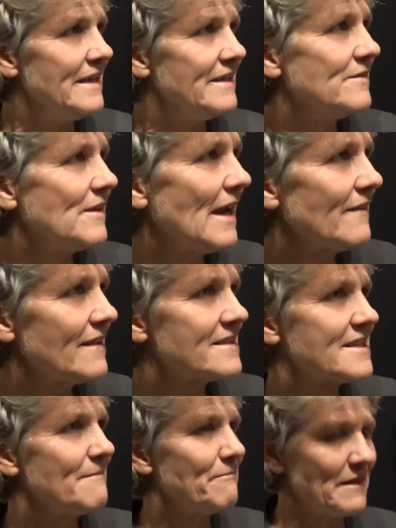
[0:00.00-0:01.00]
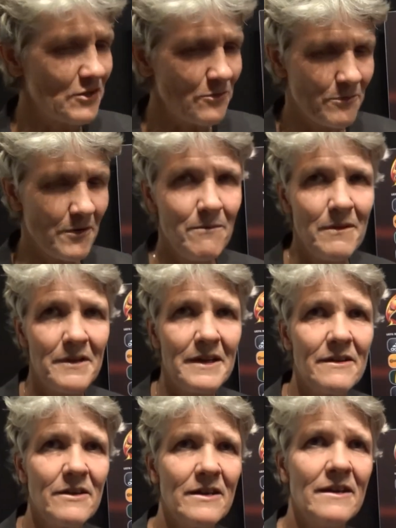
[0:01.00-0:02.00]
Yeah, that's something you
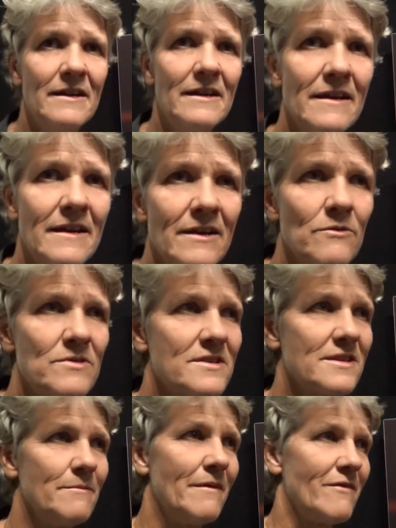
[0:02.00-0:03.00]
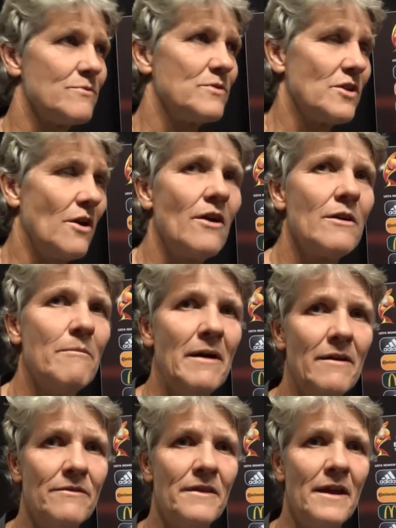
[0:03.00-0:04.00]
probably, some of us, we talk
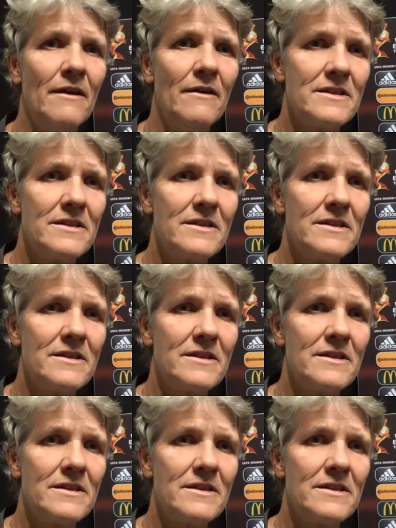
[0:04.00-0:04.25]
about now.